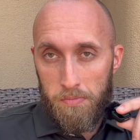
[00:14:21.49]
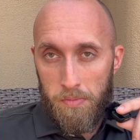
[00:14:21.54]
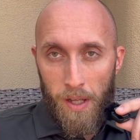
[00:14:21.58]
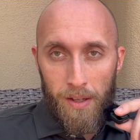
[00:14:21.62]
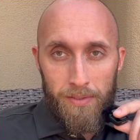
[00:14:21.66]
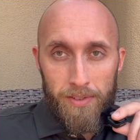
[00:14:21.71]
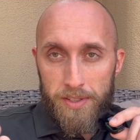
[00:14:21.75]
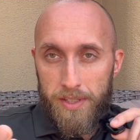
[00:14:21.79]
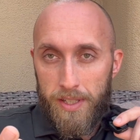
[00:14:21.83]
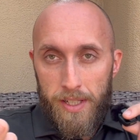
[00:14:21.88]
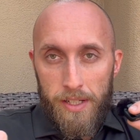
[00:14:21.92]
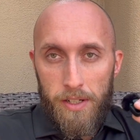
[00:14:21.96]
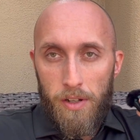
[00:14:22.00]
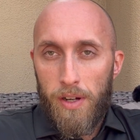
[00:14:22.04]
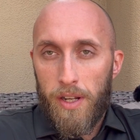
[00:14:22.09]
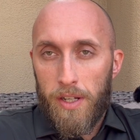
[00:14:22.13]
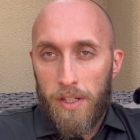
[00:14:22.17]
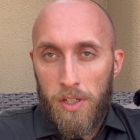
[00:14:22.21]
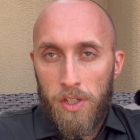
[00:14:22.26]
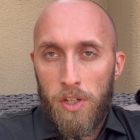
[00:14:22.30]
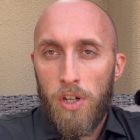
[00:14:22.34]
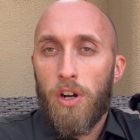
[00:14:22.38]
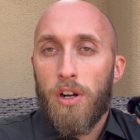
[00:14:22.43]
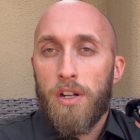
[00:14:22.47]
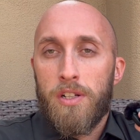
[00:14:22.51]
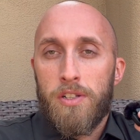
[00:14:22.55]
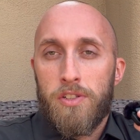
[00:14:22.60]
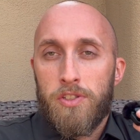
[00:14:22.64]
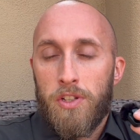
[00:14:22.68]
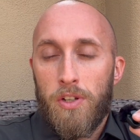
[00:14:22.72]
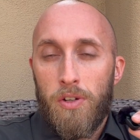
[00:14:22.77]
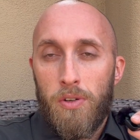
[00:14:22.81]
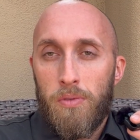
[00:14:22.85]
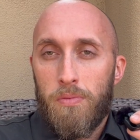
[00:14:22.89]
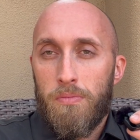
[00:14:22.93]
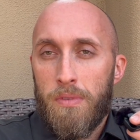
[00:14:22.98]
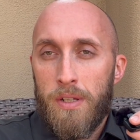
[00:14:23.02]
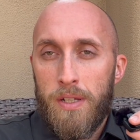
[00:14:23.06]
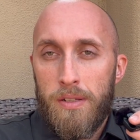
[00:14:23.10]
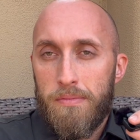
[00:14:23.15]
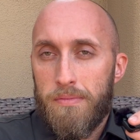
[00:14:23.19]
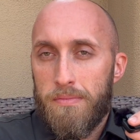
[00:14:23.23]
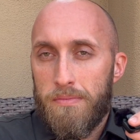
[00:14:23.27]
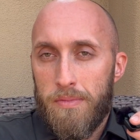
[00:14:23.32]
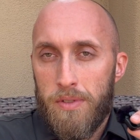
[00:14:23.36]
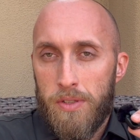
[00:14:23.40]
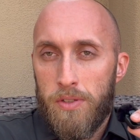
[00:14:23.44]
obviously, they know how to cook, so
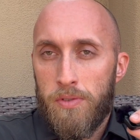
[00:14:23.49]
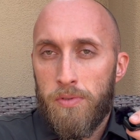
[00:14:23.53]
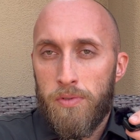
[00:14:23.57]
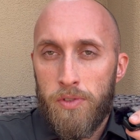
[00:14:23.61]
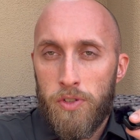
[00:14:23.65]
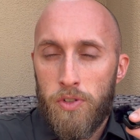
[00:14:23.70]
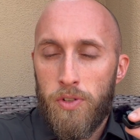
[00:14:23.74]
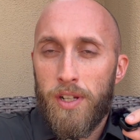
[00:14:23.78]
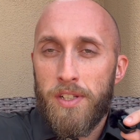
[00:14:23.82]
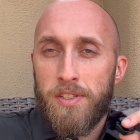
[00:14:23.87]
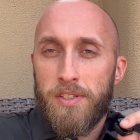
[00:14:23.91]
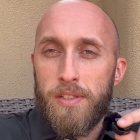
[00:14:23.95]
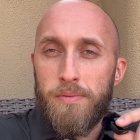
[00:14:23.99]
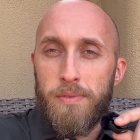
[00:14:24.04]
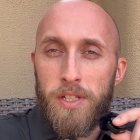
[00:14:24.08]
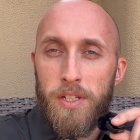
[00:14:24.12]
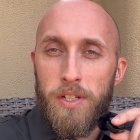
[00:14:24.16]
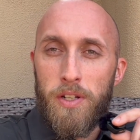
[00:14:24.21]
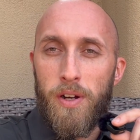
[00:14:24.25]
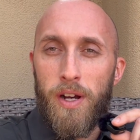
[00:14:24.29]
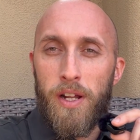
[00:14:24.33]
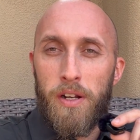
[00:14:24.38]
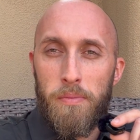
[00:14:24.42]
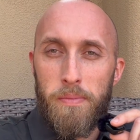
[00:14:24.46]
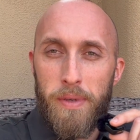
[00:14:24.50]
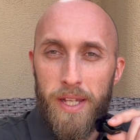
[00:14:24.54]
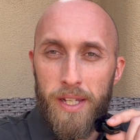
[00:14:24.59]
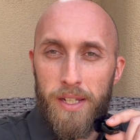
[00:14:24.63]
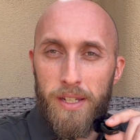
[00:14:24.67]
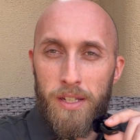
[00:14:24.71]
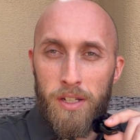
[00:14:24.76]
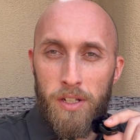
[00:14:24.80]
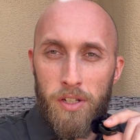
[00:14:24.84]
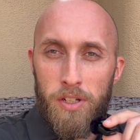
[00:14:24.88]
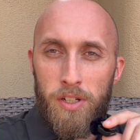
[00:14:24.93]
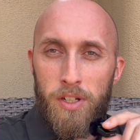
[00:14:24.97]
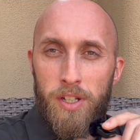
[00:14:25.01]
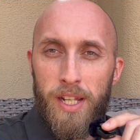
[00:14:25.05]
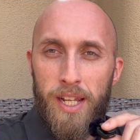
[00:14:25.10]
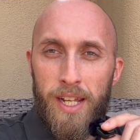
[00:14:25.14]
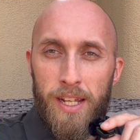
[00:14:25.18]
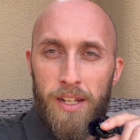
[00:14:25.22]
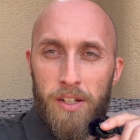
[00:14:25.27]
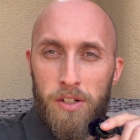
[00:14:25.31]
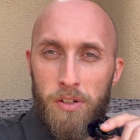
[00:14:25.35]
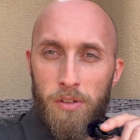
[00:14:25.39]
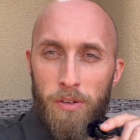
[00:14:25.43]
you trust them to know how to make a good
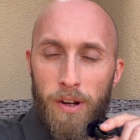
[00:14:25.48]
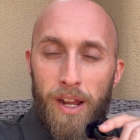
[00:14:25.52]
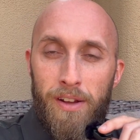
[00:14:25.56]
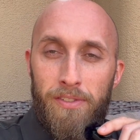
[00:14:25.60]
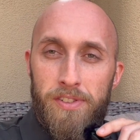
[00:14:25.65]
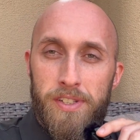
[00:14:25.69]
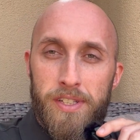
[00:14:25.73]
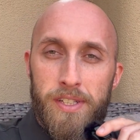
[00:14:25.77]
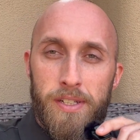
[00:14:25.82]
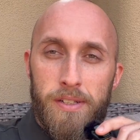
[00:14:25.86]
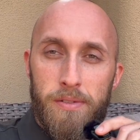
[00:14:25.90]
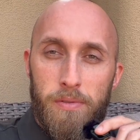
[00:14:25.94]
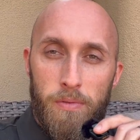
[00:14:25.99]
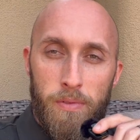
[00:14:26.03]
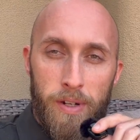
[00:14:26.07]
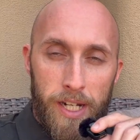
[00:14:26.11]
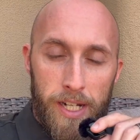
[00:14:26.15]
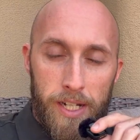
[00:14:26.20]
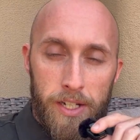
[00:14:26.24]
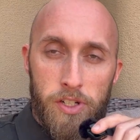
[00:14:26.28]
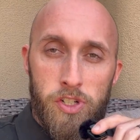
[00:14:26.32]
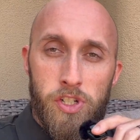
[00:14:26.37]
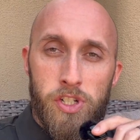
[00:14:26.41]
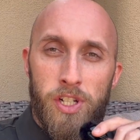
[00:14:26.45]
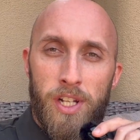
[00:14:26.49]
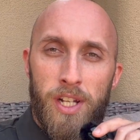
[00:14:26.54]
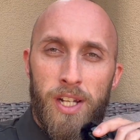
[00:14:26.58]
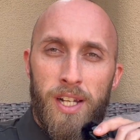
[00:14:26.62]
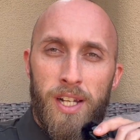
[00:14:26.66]
handcrafted range.